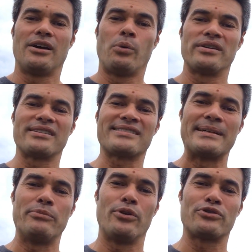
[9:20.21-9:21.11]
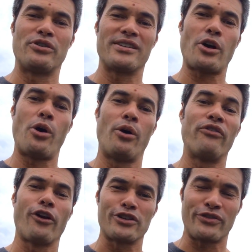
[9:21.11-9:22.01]
was a symbol to this
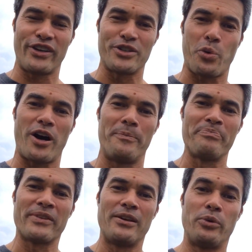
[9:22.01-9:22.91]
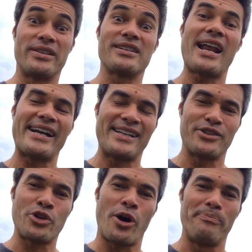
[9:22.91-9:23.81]
whole philosophy as well, with this light
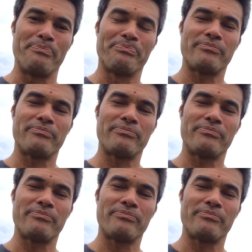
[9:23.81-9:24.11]
at the top.